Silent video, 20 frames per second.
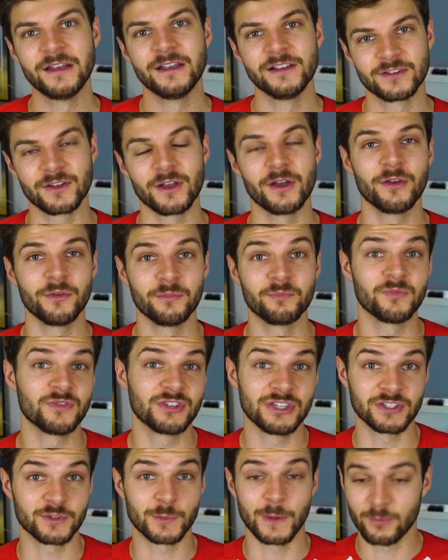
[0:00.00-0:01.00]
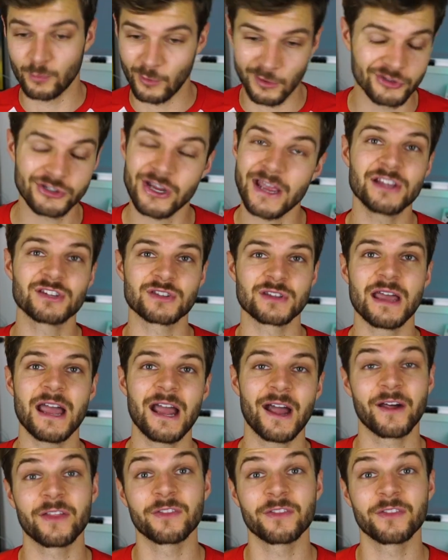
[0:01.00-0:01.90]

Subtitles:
So she just went, well, change that.